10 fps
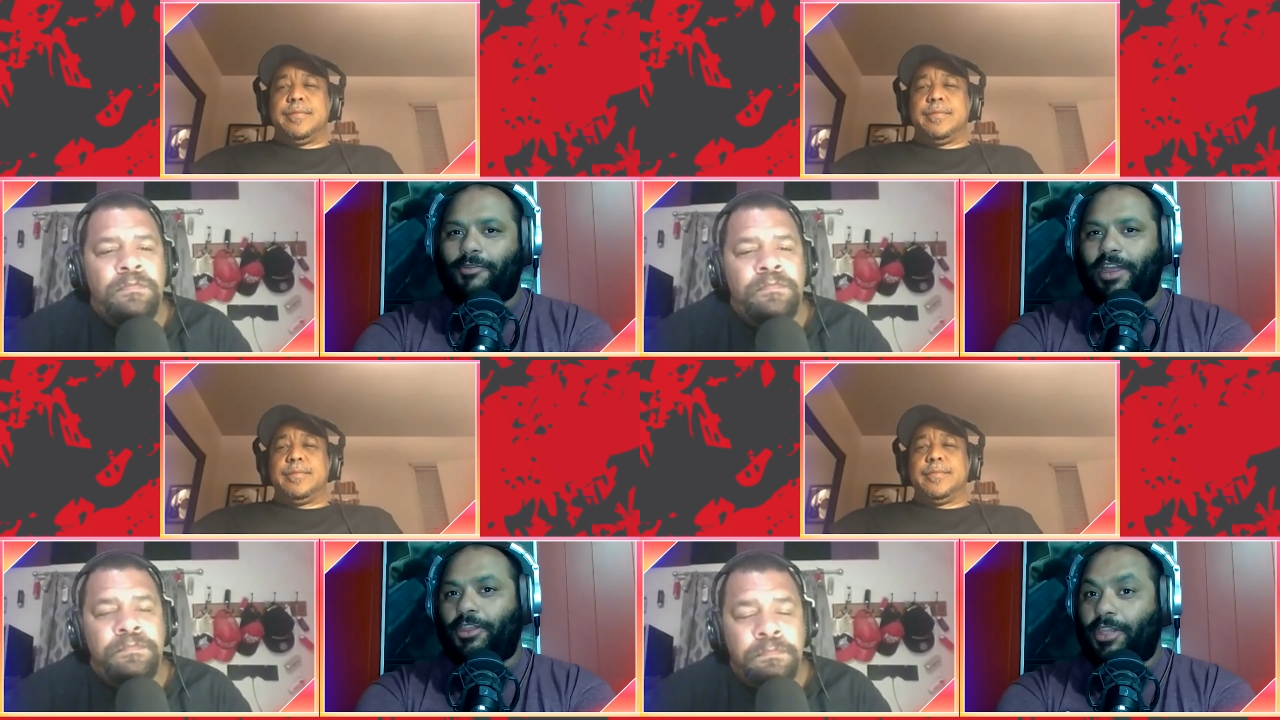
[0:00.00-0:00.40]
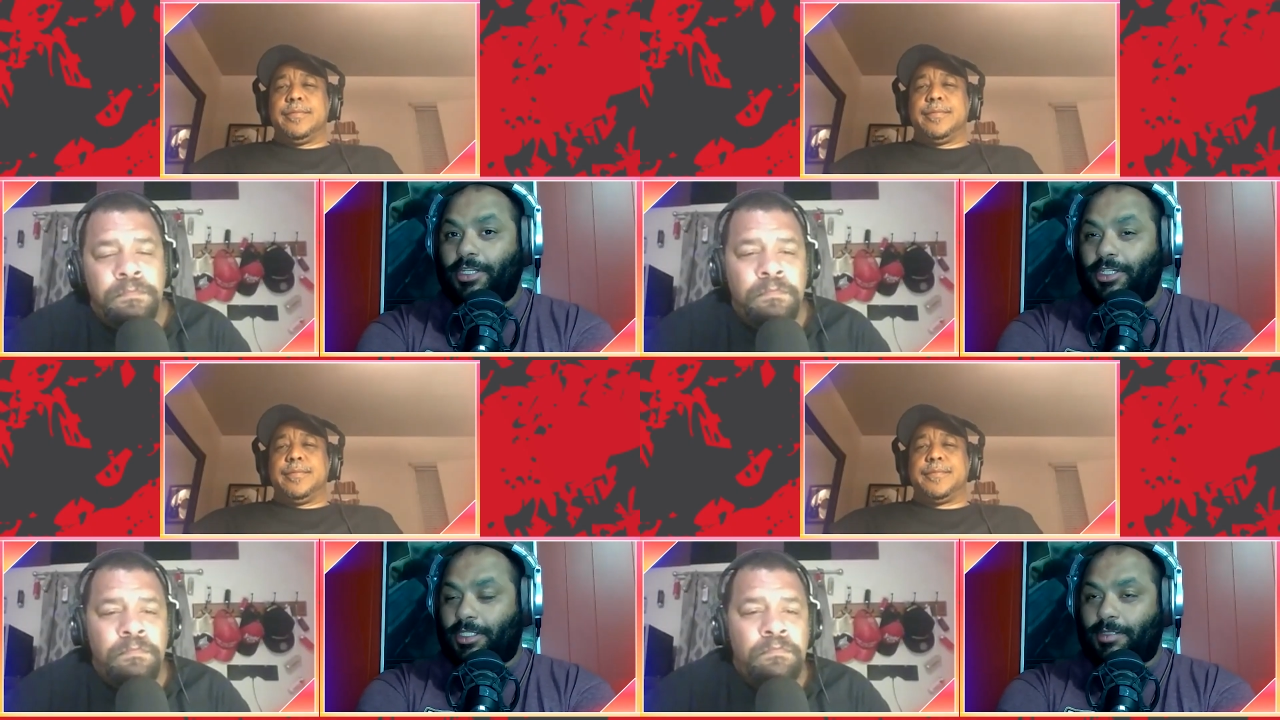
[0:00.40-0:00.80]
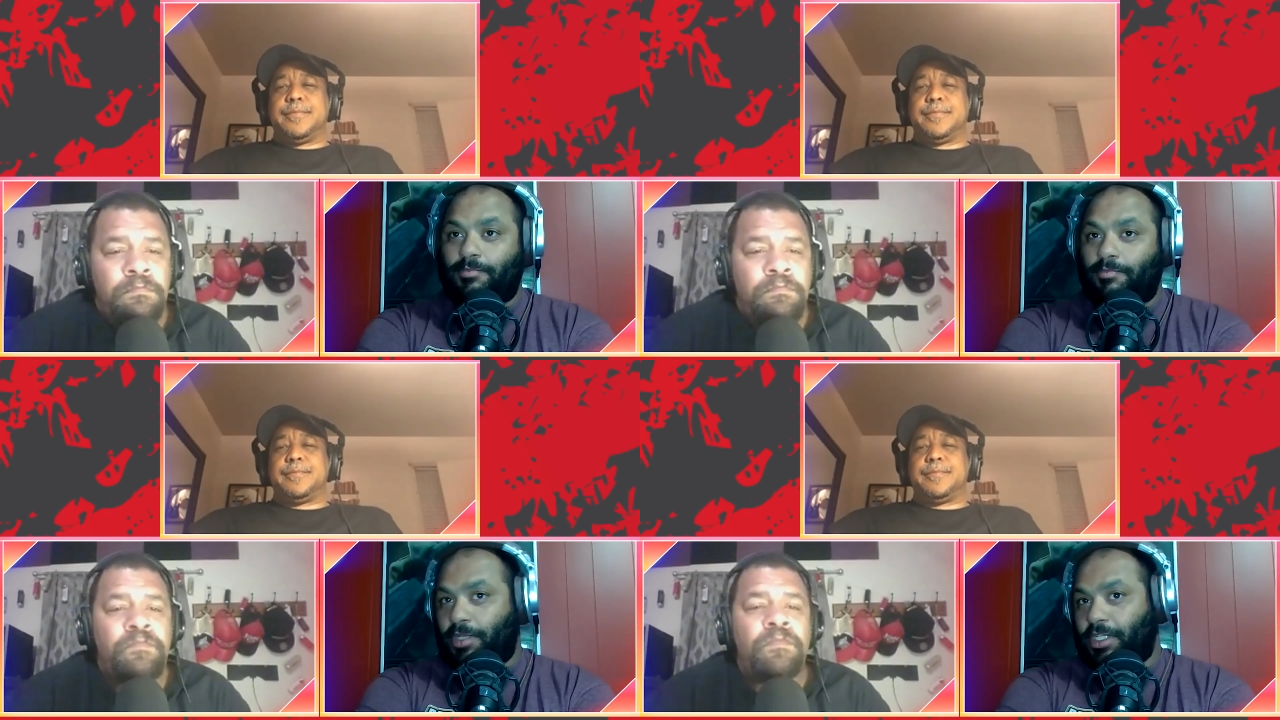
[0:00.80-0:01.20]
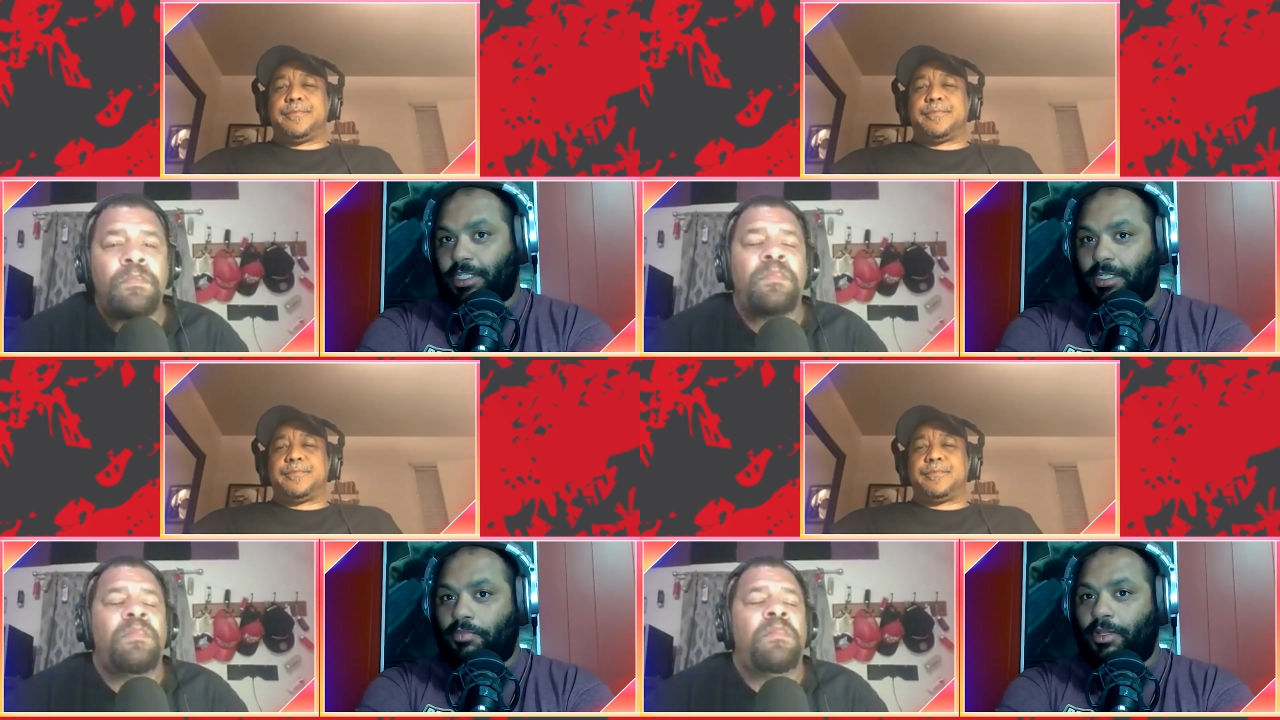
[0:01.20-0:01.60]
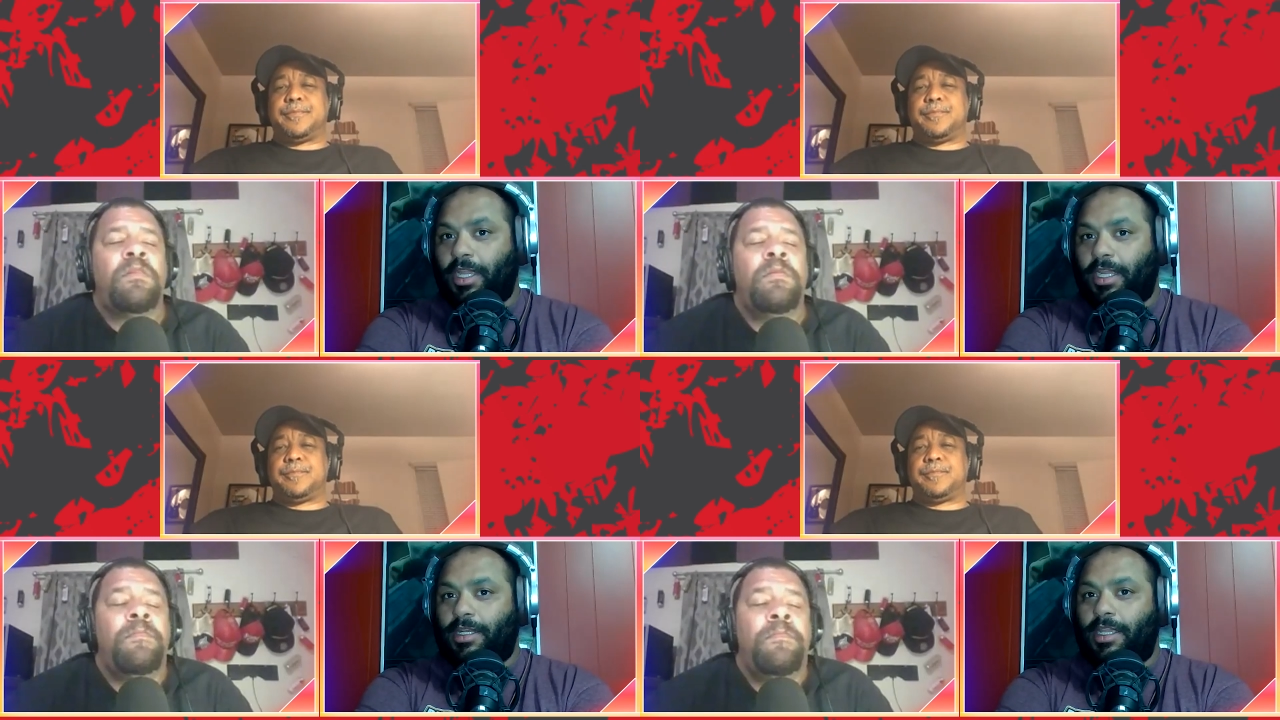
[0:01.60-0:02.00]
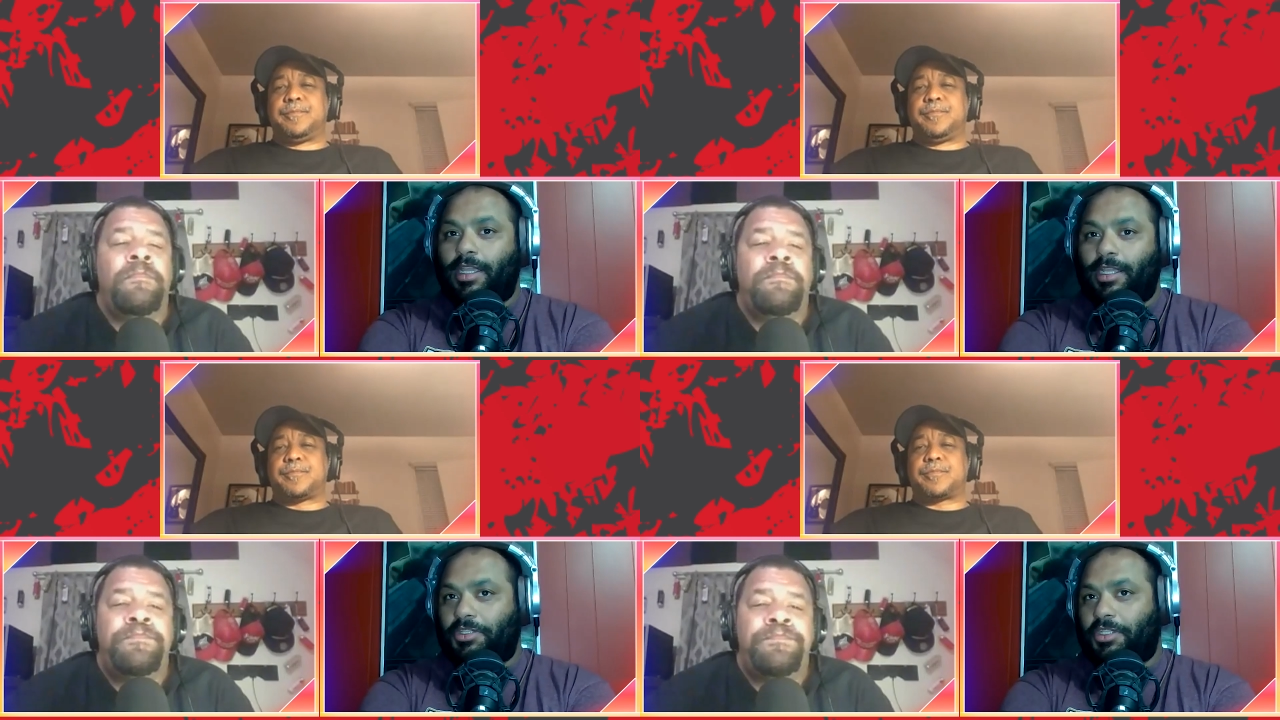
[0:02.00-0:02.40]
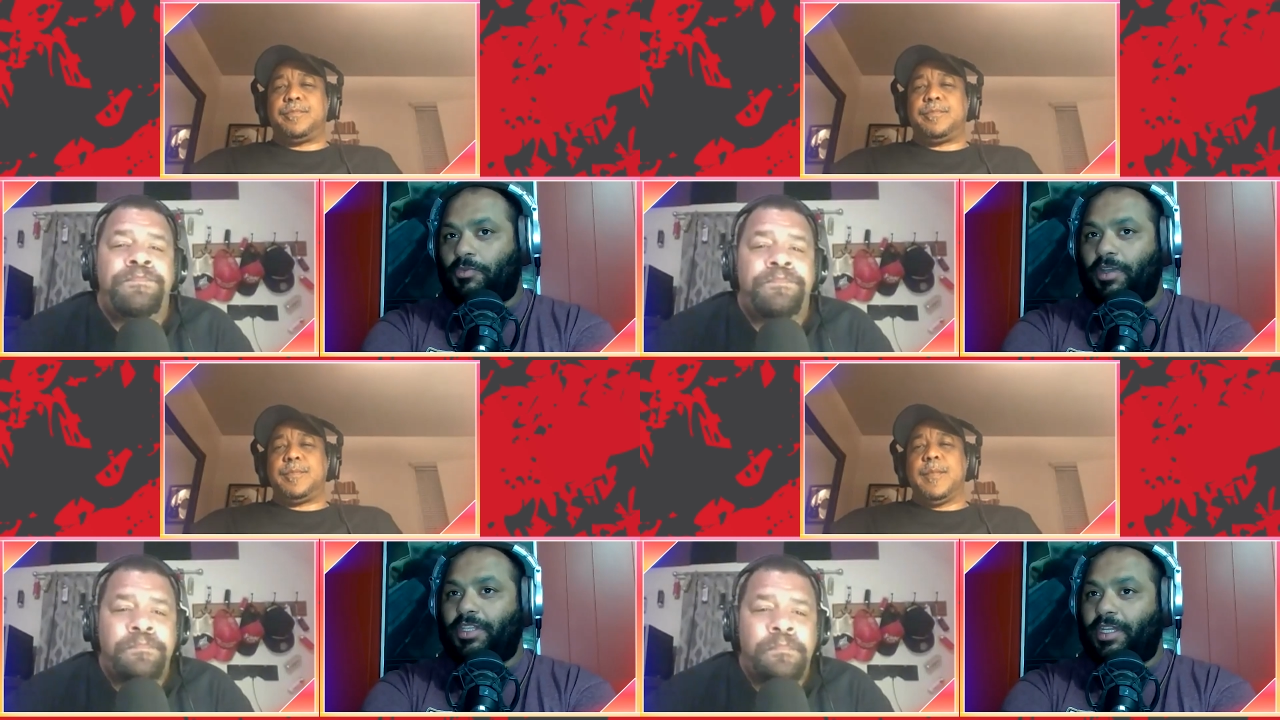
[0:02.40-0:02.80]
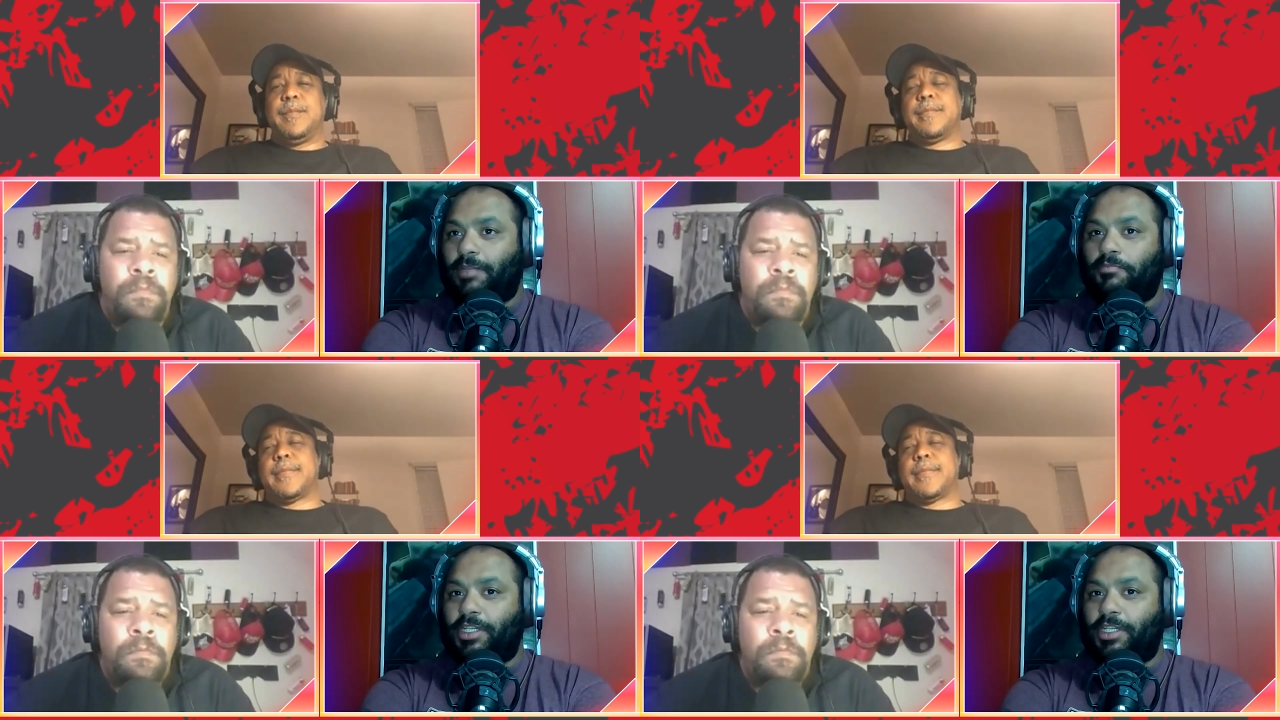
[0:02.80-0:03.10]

Speaker 1: rather than just bitch and complain. Because it's one thing to